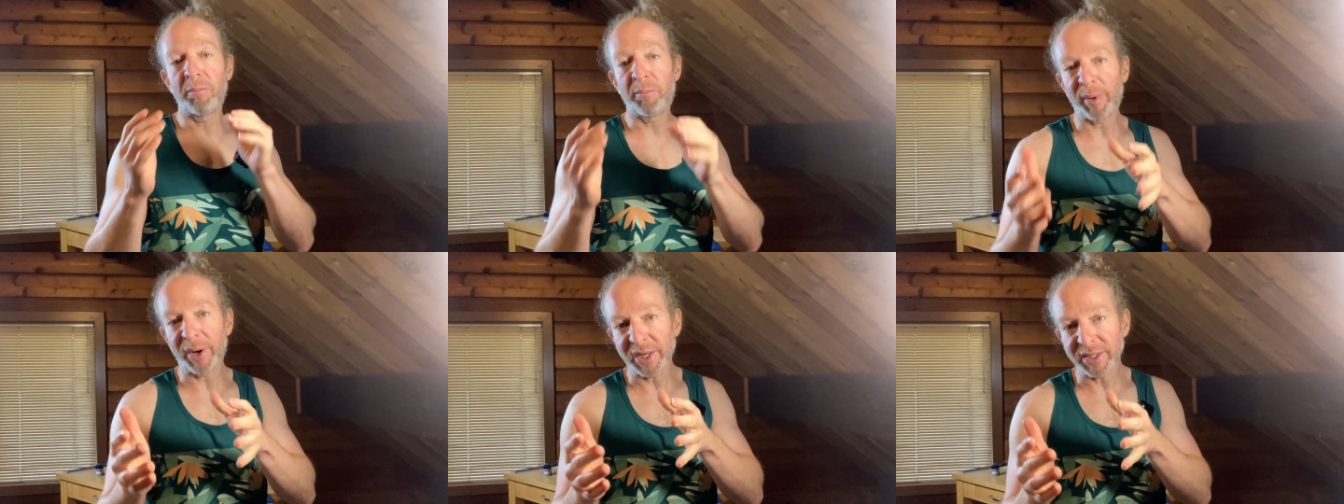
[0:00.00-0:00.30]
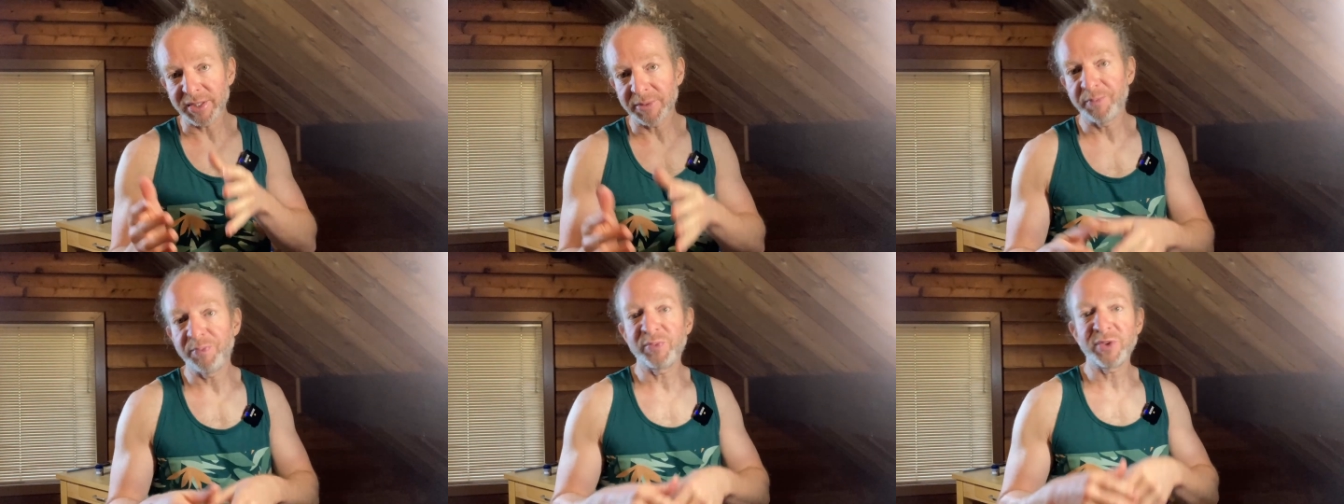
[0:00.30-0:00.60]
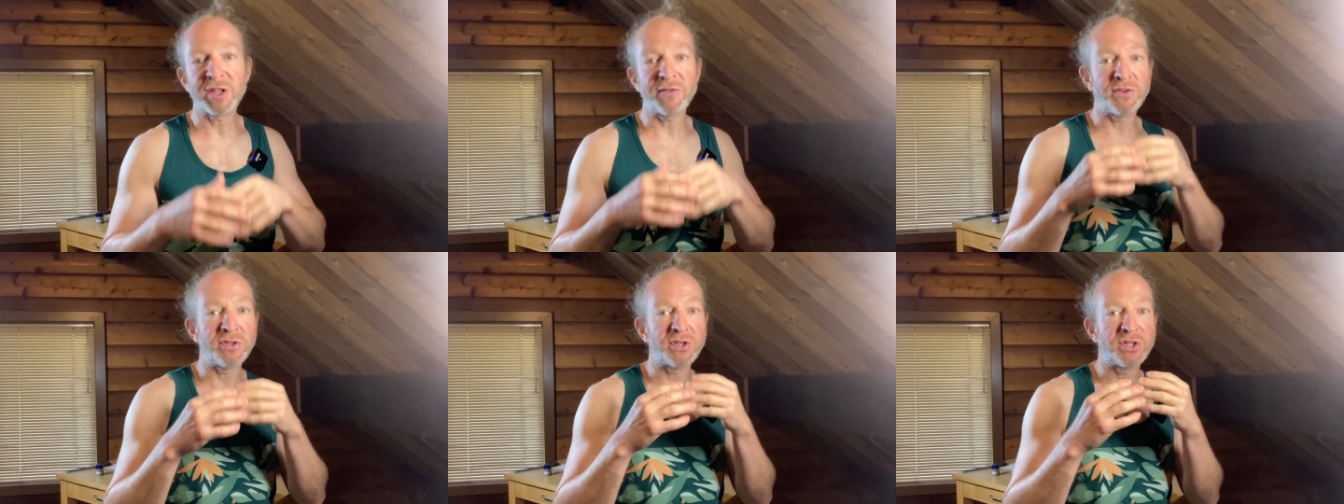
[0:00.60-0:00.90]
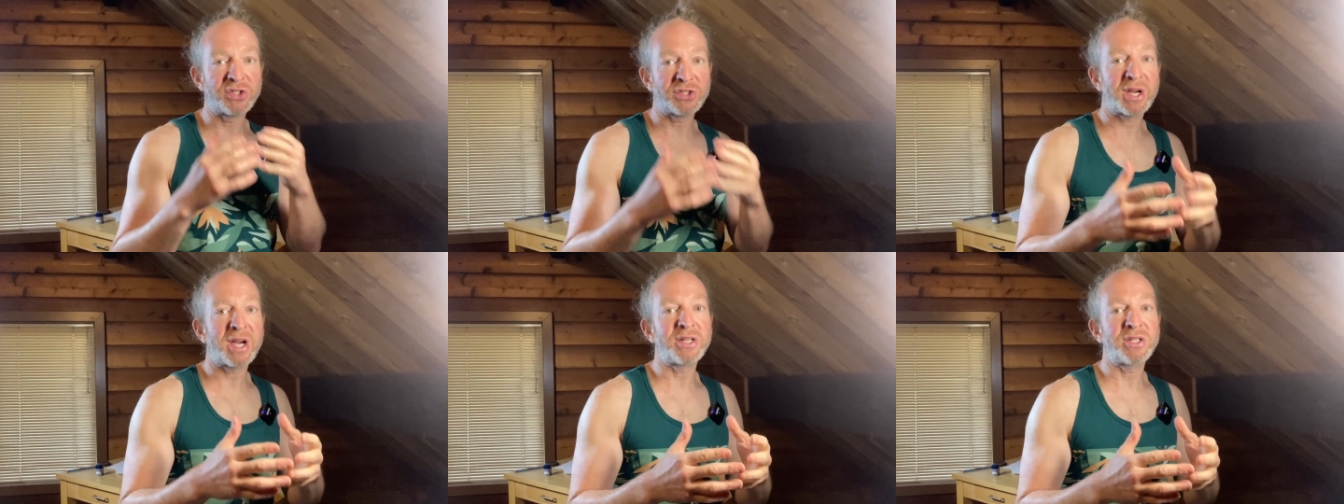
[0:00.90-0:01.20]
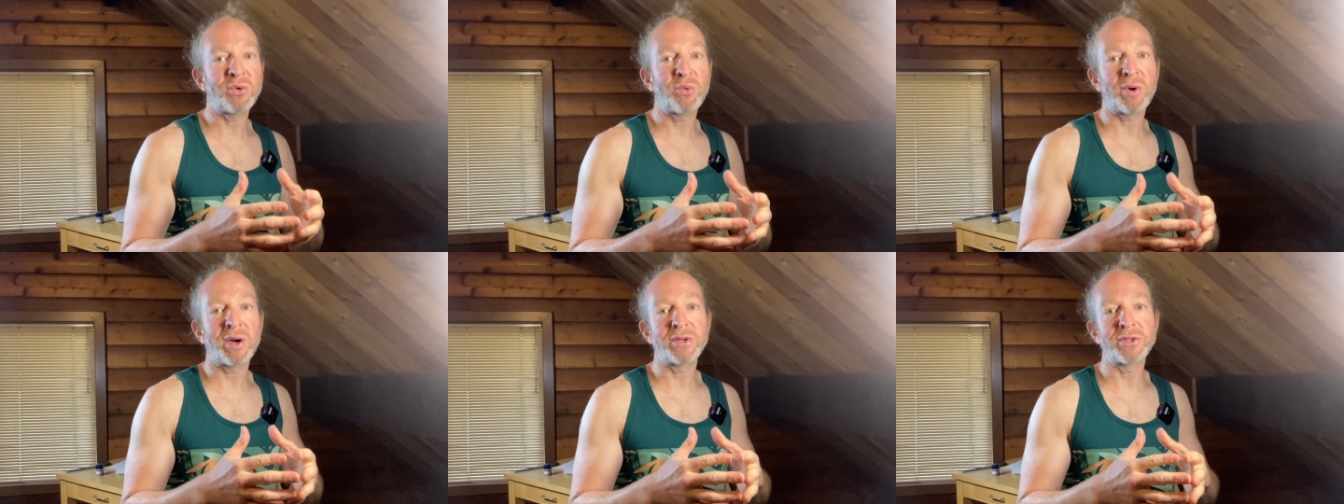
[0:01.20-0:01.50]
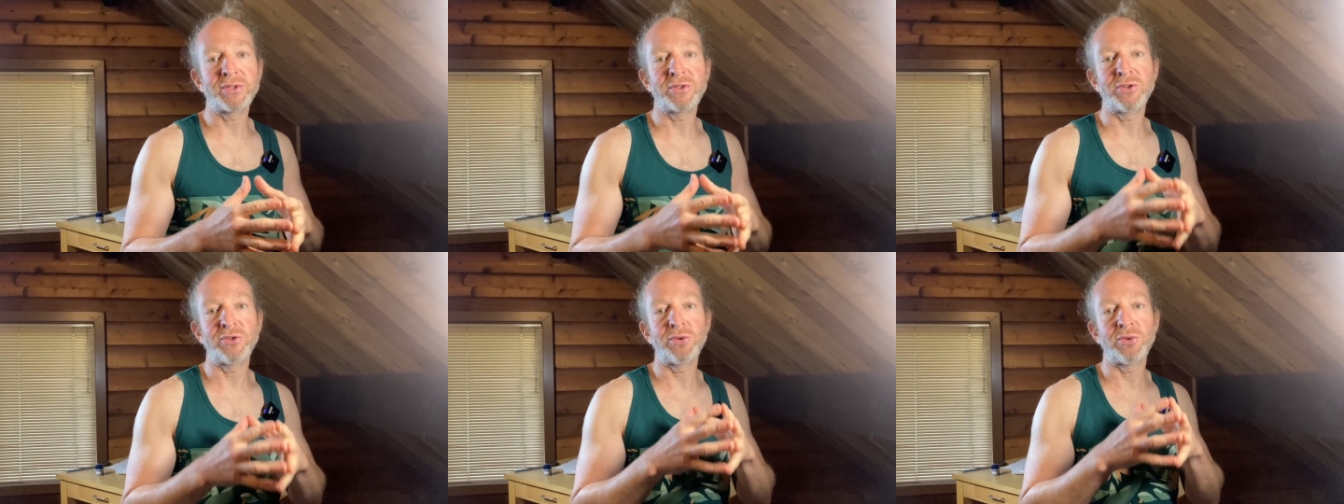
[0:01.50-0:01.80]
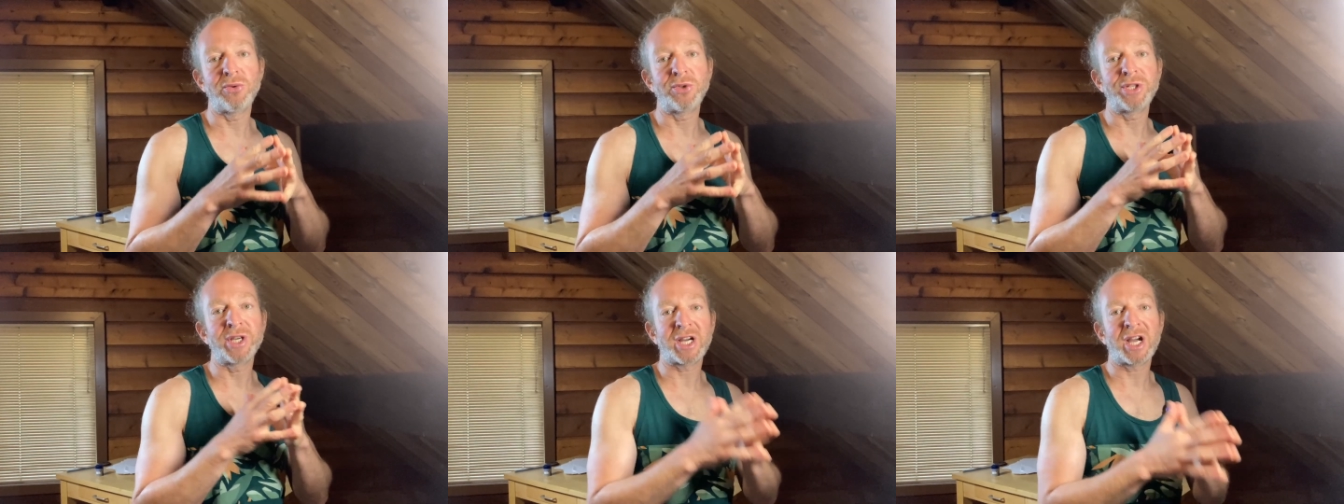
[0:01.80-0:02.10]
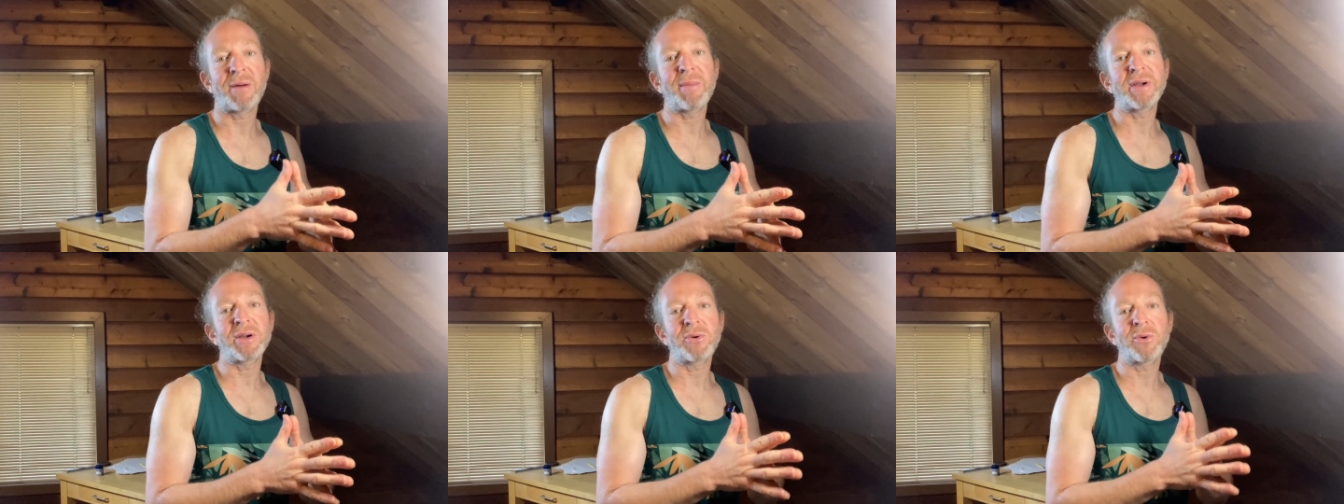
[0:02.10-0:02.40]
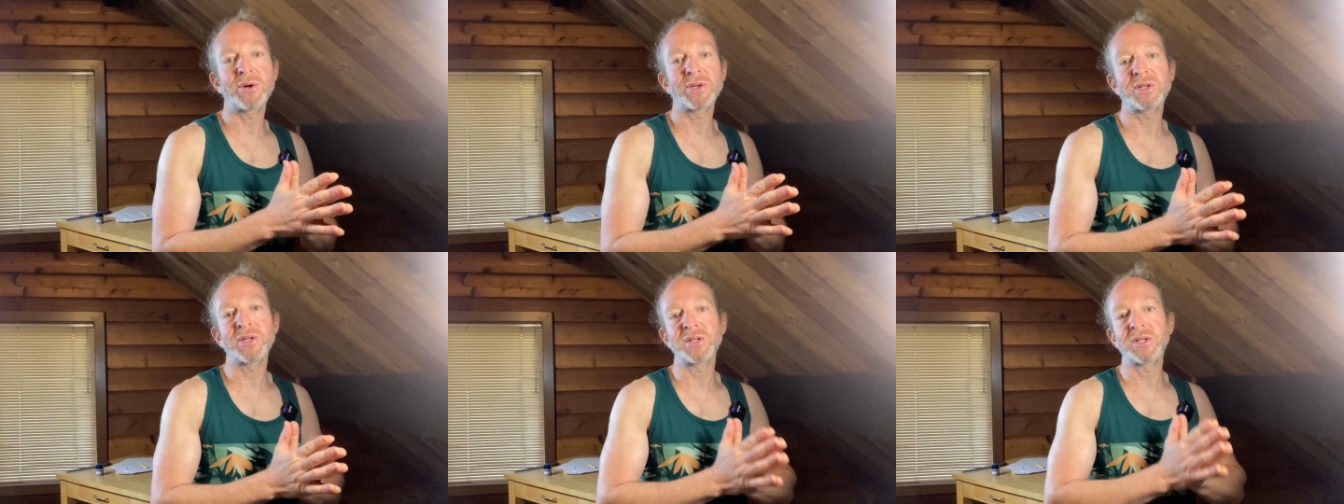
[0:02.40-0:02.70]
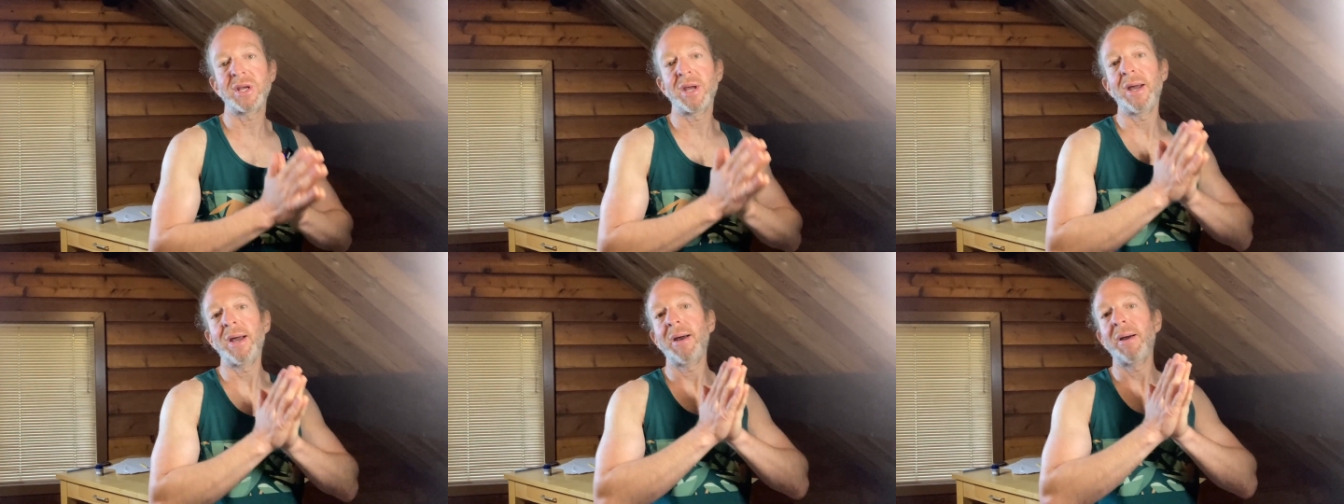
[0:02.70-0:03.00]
but if you decide you want to check out my courses,